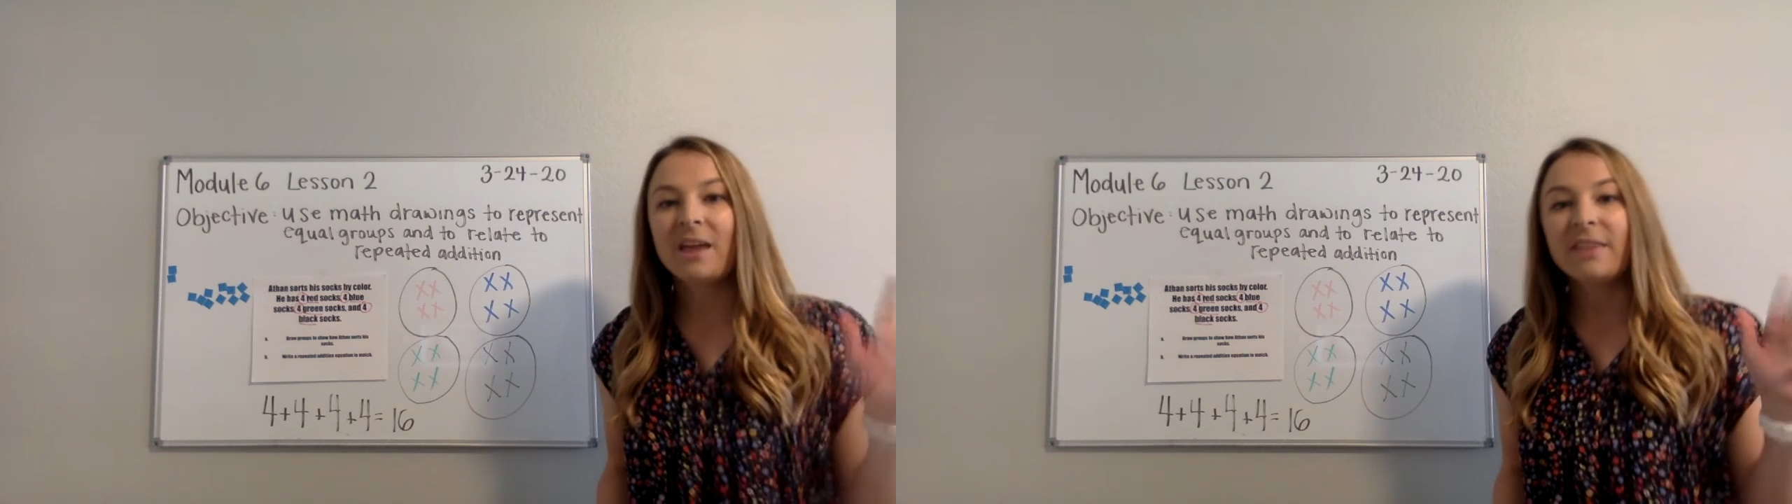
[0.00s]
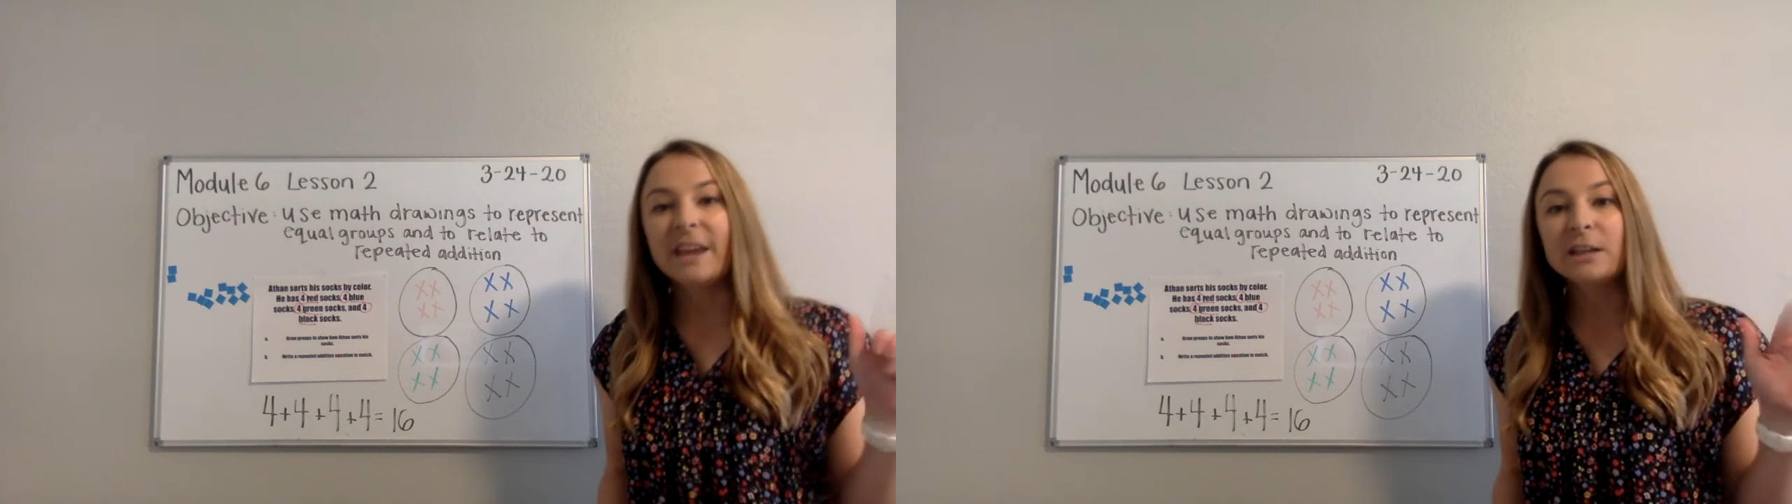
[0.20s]

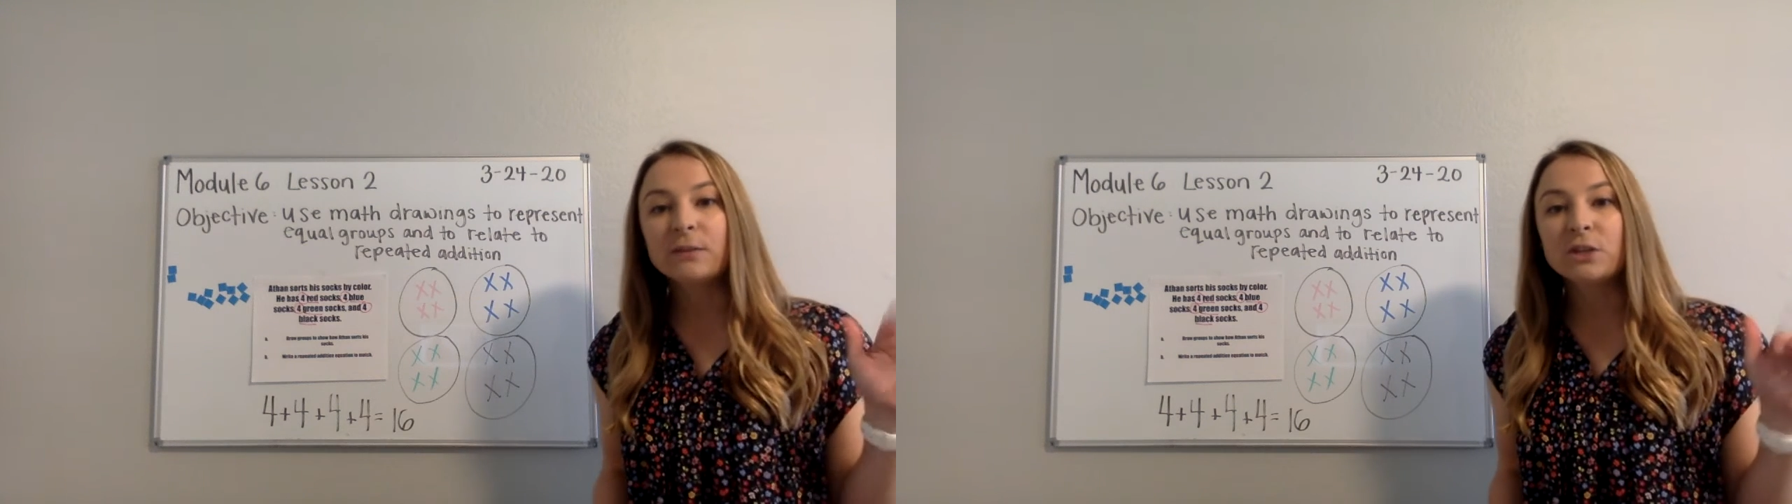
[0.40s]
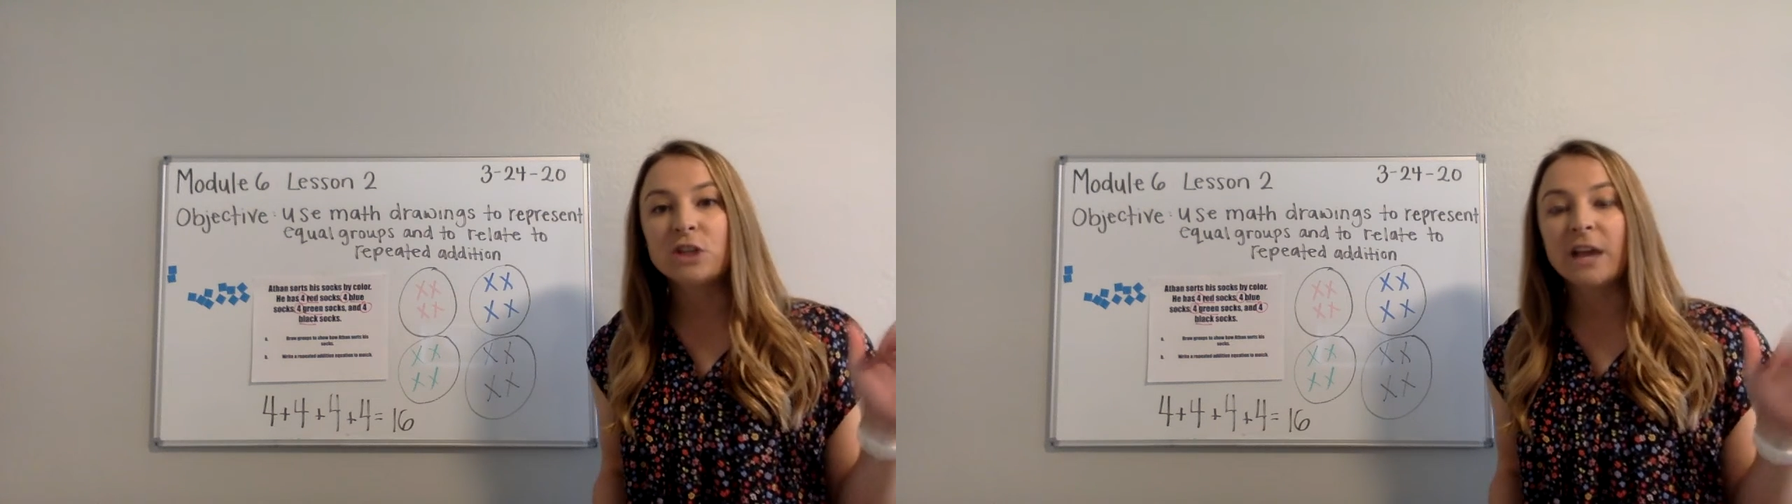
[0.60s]
Thanks
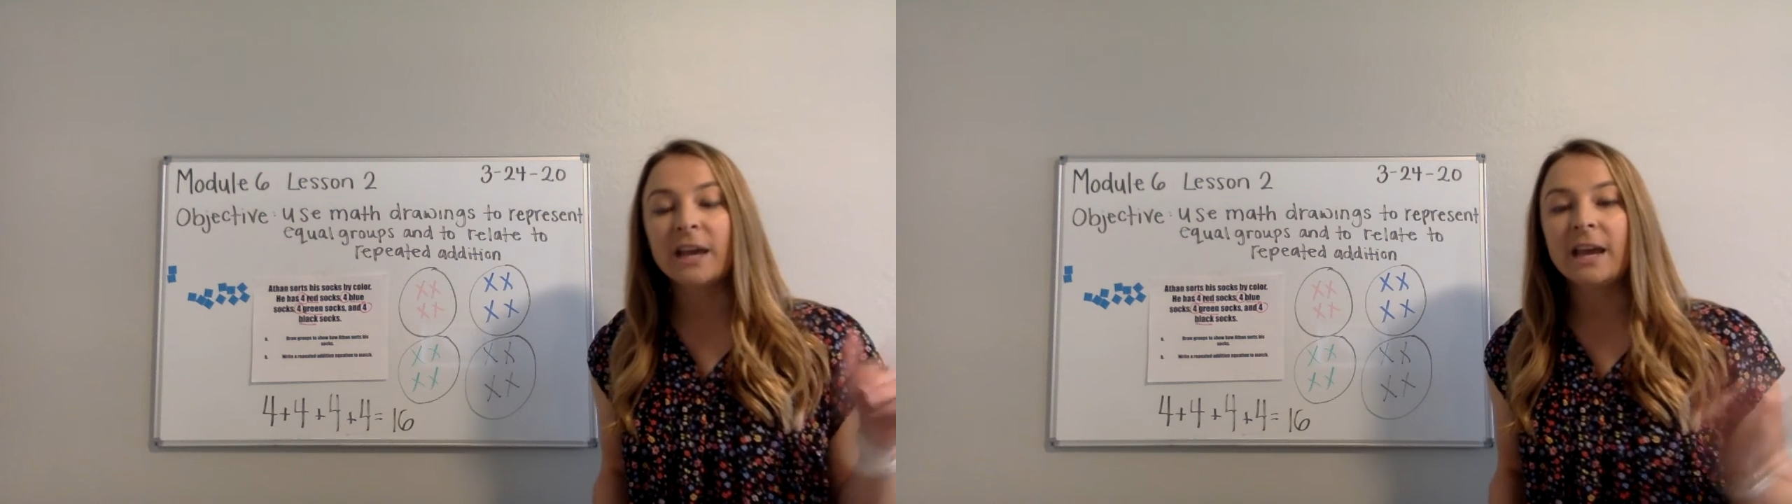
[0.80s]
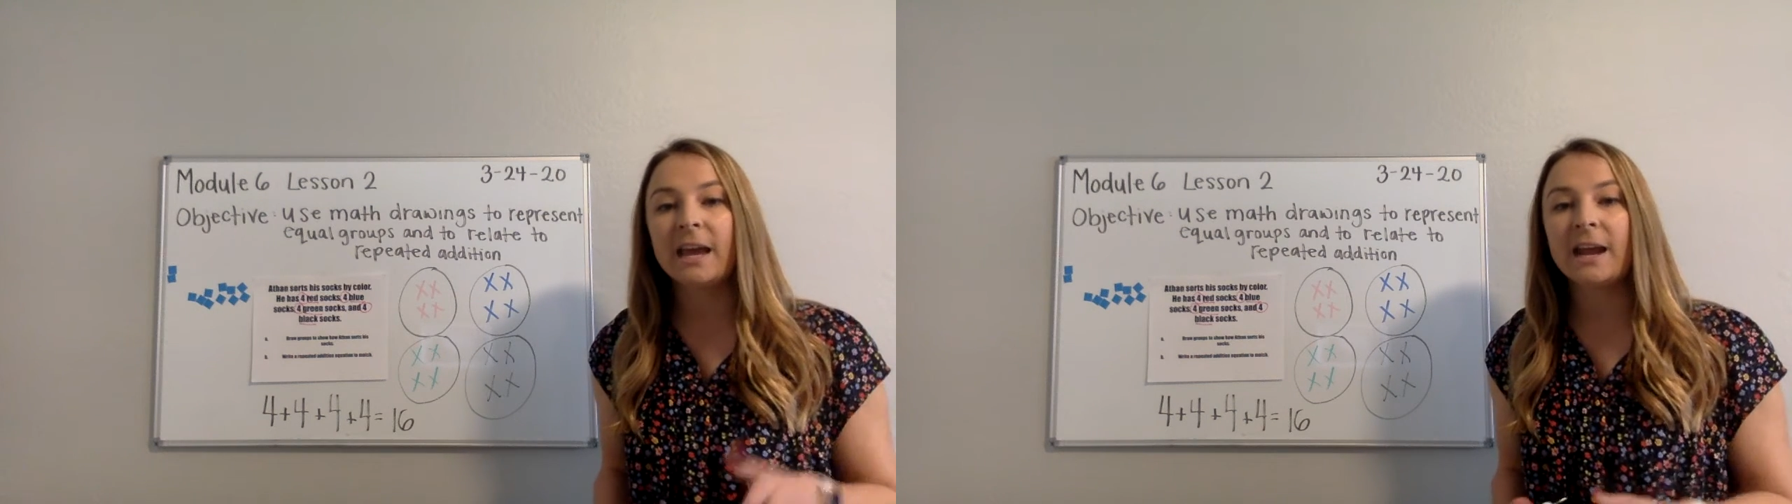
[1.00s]
for
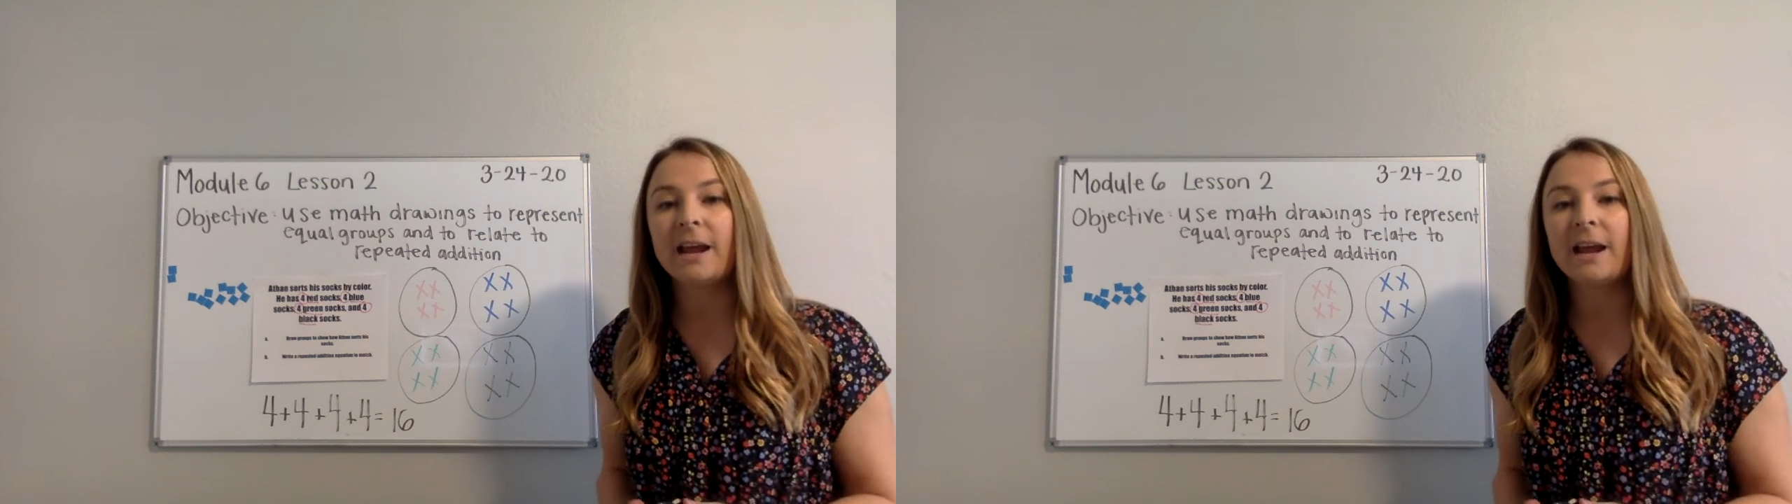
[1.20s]
checking in.